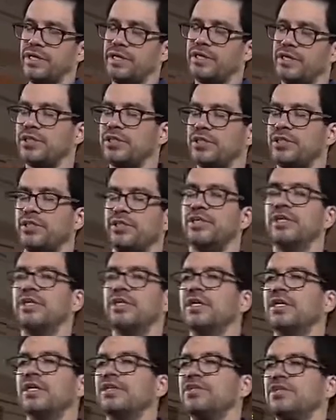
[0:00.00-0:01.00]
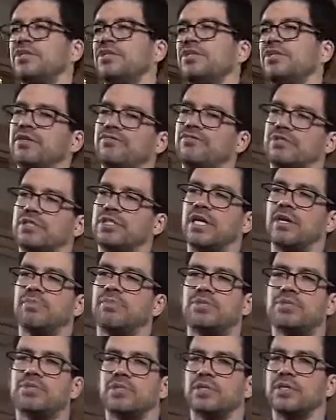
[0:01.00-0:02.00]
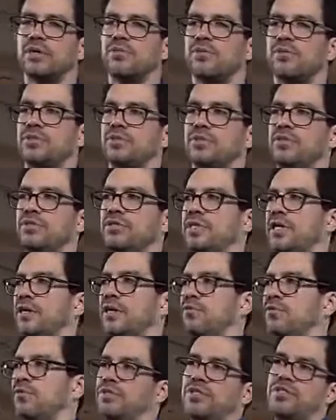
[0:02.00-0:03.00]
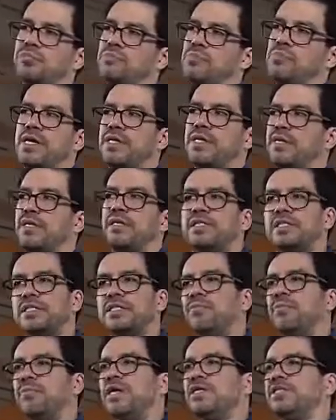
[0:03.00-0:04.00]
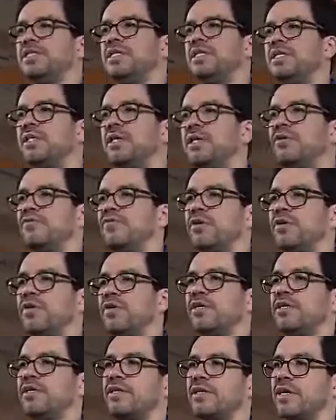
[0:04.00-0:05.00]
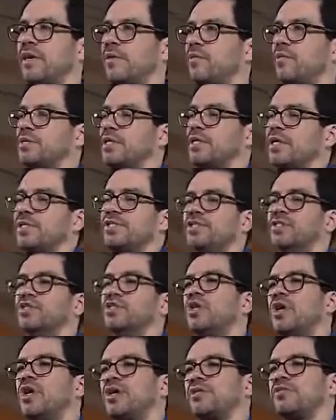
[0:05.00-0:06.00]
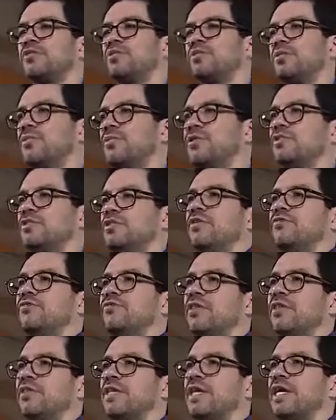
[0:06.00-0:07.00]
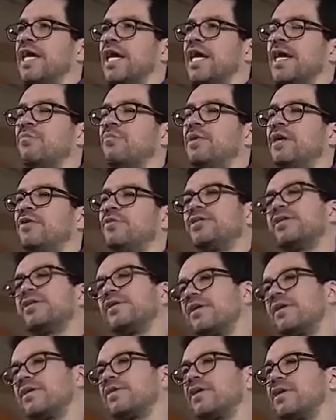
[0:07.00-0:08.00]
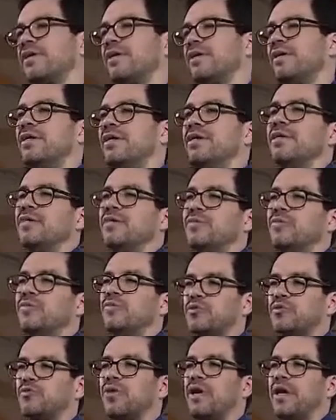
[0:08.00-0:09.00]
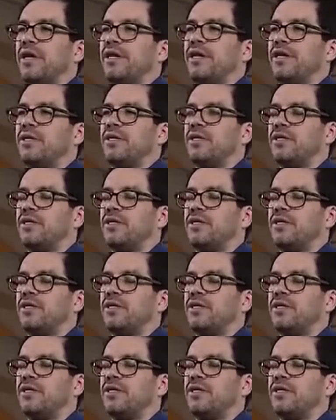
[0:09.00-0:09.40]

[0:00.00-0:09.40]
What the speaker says: addition to the 67 steps that would just make this the best deal ever? And I was actually shocked some of the stuff that they gave me. I was like, okay, we'll try it.